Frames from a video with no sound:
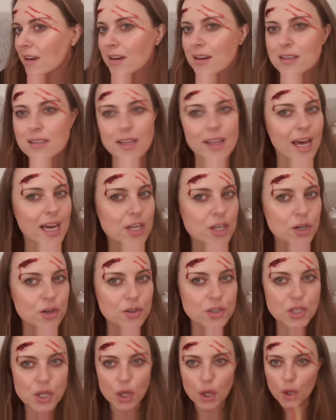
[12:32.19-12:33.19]
So that's
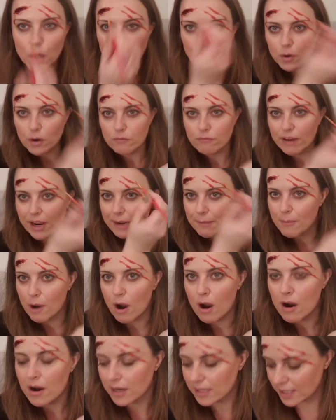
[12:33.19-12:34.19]
your 2 red
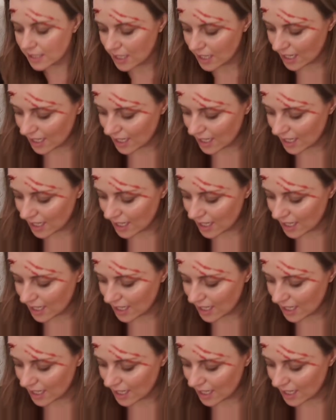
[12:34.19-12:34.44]
marks.